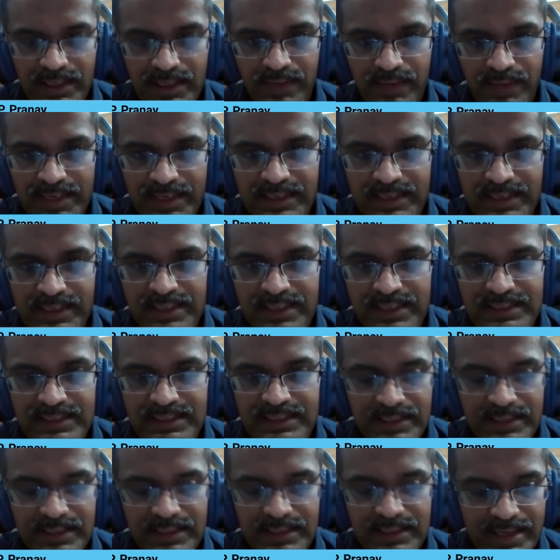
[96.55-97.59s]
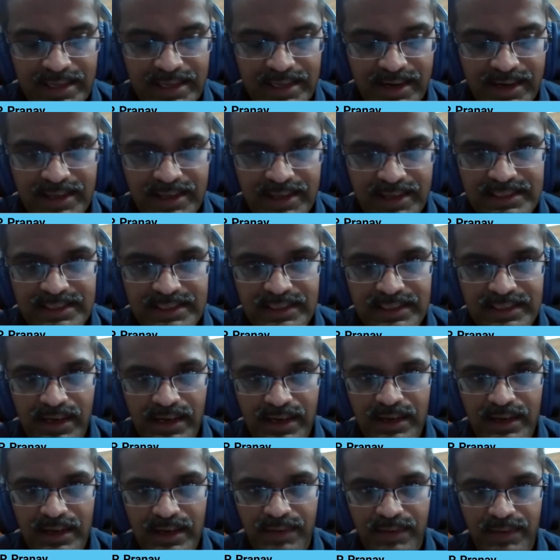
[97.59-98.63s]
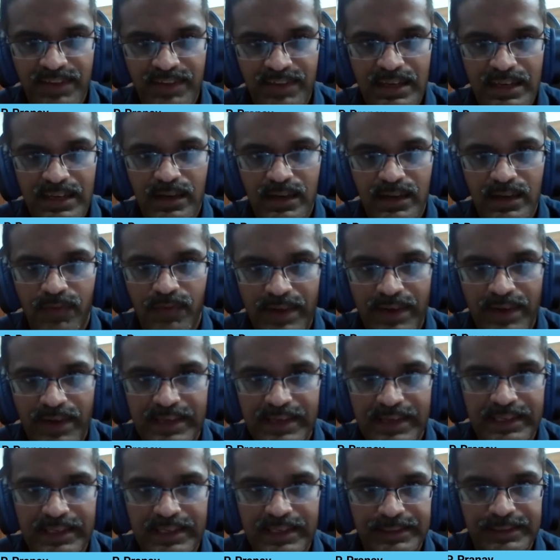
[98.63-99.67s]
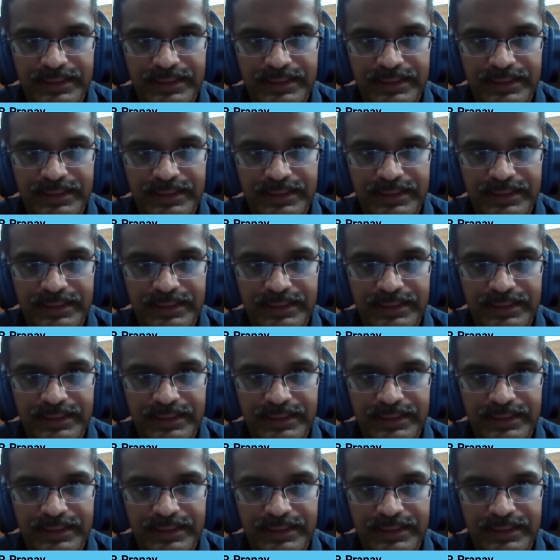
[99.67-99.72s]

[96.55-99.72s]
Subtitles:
weakness, tiredness, and feeling of fainting.